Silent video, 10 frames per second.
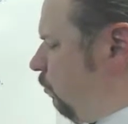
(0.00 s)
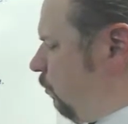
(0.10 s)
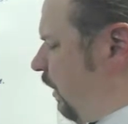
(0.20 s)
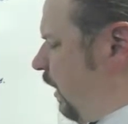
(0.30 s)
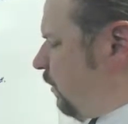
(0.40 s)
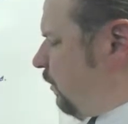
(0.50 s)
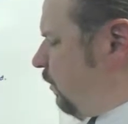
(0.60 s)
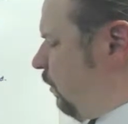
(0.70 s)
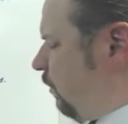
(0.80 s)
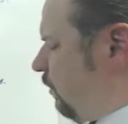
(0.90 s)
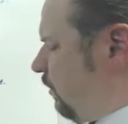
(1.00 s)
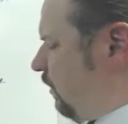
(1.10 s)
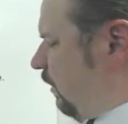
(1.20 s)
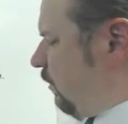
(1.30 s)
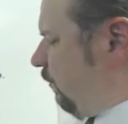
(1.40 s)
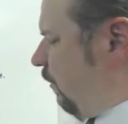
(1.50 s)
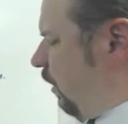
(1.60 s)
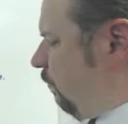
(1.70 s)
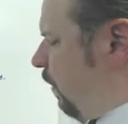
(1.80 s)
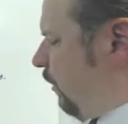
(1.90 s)
well, that's 6
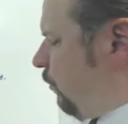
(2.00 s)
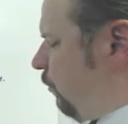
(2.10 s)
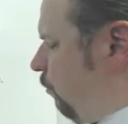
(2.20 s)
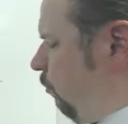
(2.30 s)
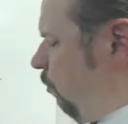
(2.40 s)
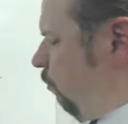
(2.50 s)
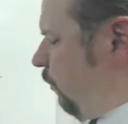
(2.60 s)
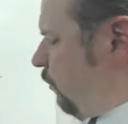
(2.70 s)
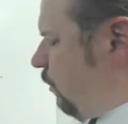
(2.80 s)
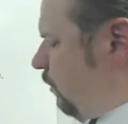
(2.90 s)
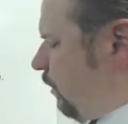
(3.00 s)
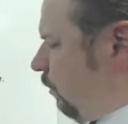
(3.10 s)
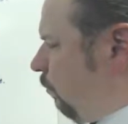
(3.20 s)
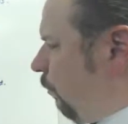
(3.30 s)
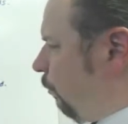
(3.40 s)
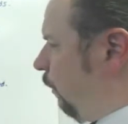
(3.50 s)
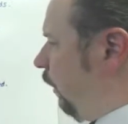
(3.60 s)
divided by 2, which does equal 3.